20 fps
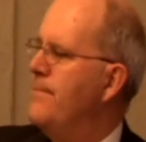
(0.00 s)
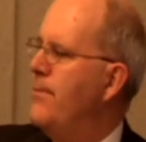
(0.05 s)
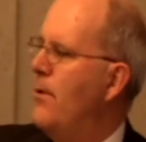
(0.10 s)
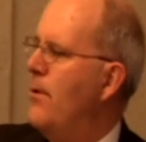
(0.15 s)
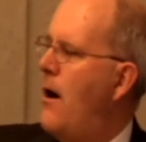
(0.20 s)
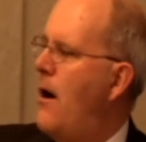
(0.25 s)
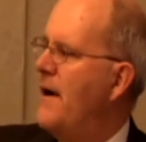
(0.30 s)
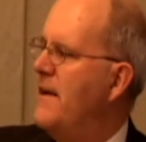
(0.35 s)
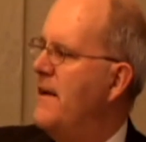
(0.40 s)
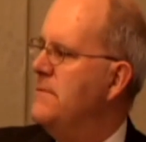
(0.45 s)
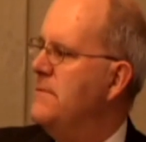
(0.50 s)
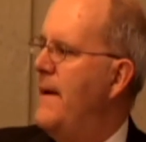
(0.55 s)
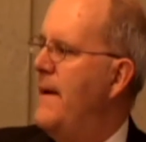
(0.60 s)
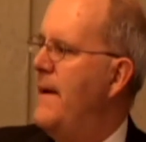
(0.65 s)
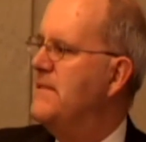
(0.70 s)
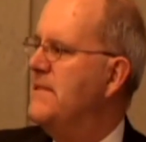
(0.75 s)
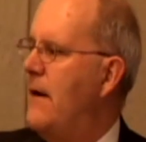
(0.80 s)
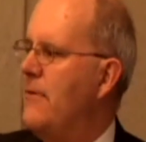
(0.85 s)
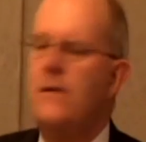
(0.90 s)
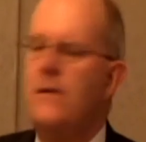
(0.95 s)
blog, he's
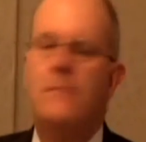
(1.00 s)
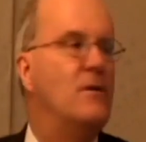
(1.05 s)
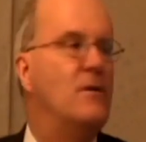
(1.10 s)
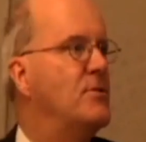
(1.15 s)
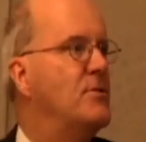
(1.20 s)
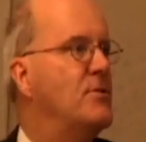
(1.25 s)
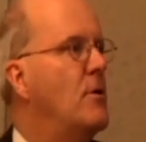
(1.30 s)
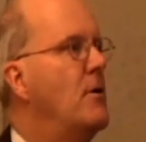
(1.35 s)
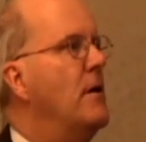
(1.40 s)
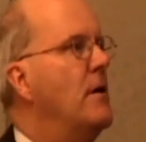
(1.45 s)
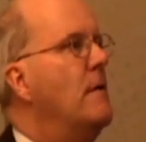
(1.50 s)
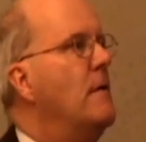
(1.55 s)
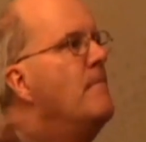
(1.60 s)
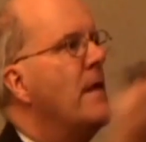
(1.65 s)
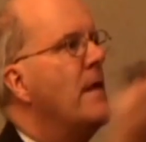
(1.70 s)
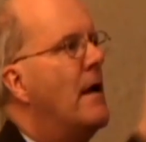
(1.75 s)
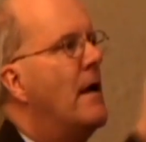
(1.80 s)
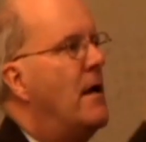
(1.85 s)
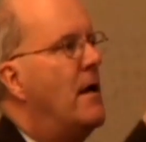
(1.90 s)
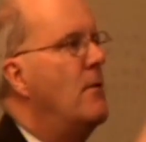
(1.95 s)
based out in Missouri.
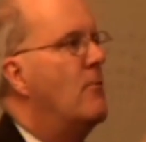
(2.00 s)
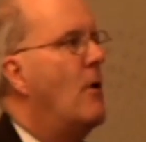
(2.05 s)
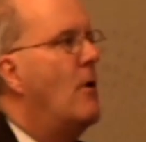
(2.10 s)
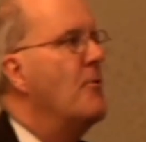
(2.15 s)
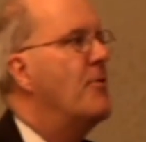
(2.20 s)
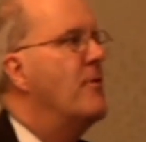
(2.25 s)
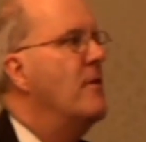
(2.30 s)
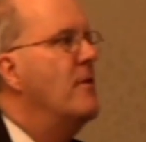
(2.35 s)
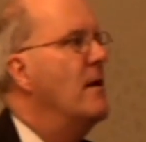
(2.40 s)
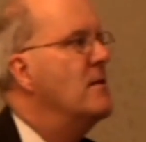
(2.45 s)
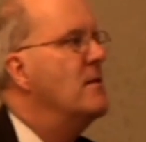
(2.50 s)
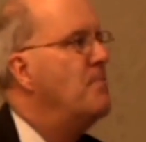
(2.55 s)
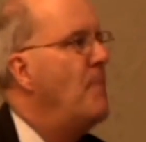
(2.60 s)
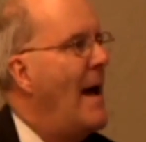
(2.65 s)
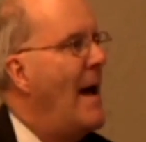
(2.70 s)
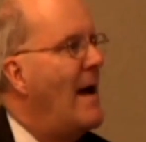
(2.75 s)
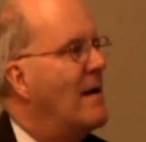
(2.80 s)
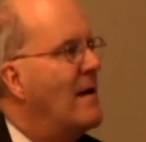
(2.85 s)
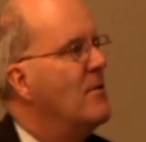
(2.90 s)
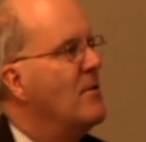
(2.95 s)
He wrote this
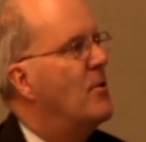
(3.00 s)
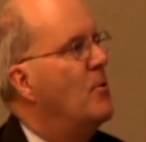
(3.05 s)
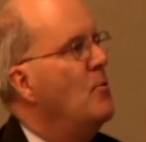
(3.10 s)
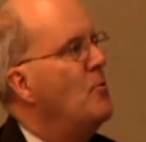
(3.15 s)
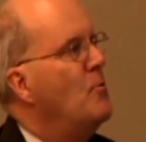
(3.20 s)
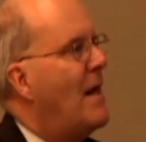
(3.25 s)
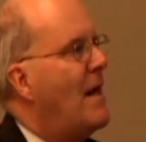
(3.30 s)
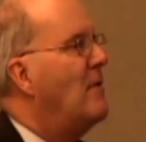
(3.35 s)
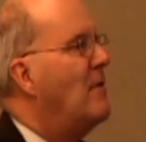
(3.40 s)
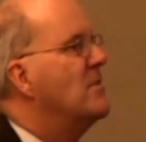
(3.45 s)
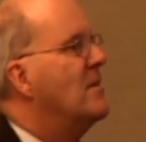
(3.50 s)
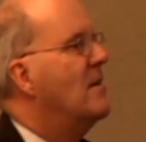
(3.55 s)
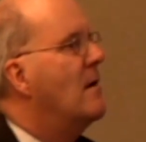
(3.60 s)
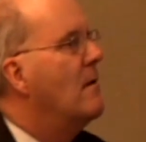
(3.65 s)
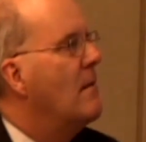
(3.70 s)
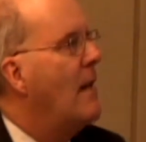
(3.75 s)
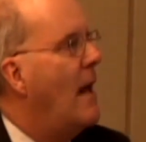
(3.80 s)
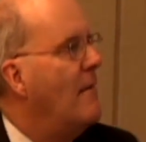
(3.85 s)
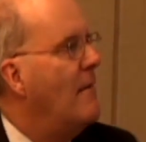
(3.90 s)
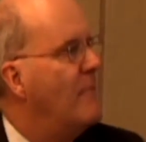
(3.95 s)
back in two thousand
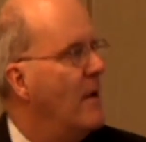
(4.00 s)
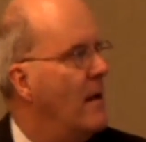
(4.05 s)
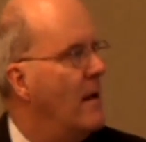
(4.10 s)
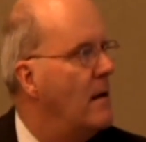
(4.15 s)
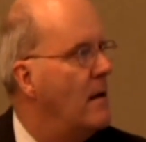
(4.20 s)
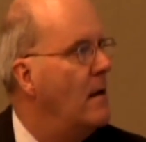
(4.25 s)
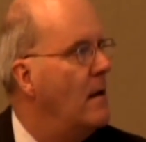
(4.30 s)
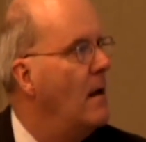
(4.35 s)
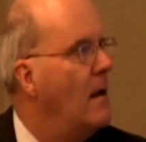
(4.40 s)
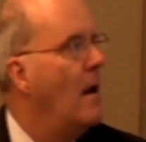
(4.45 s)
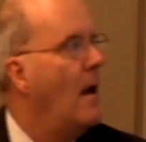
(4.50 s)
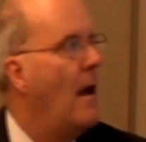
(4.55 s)
eleven,